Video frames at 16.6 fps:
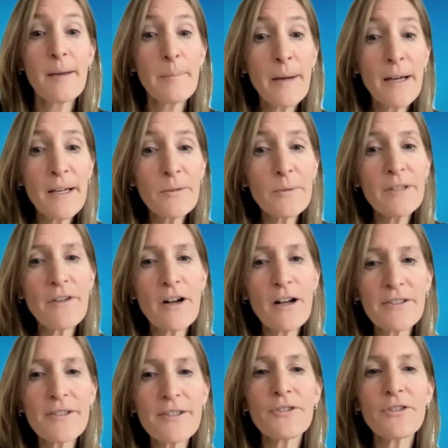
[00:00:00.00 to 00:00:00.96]
But we've
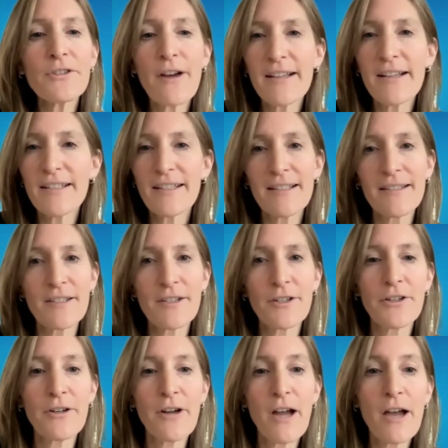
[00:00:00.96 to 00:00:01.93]
also tried to
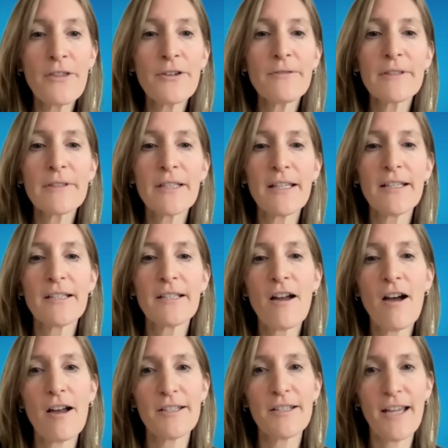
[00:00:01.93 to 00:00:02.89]
consider other related
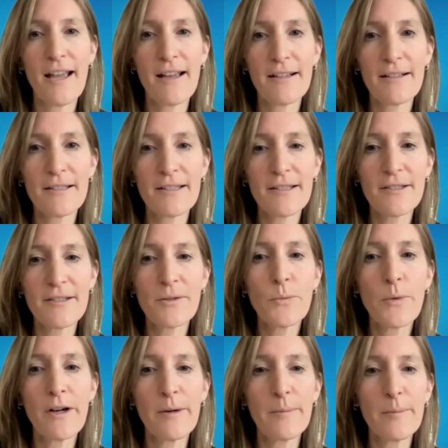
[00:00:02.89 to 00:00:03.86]
contexts
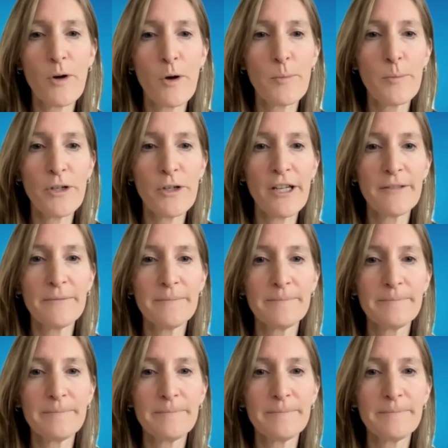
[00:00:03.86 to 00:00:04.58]
where appropriate.